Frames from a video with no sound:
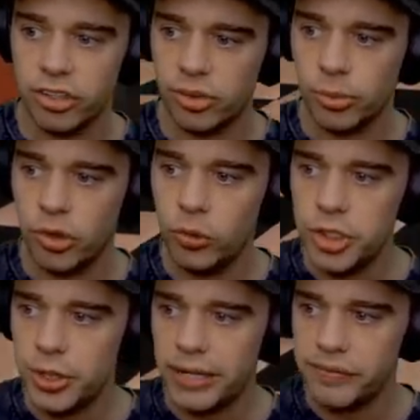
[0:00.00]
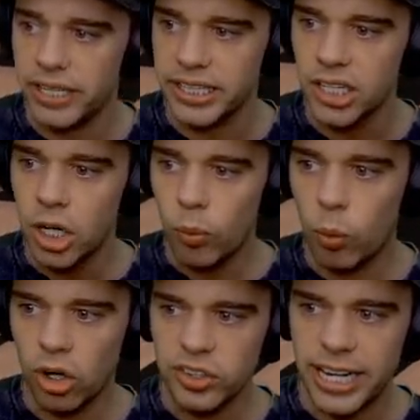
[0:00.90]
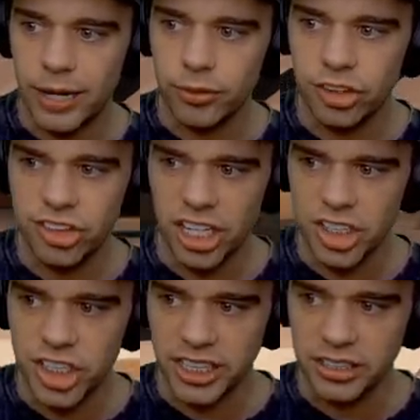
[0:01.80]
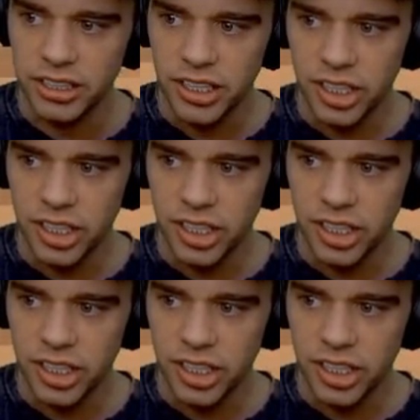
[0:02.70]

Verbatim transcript: So as long as you have like one counter touching,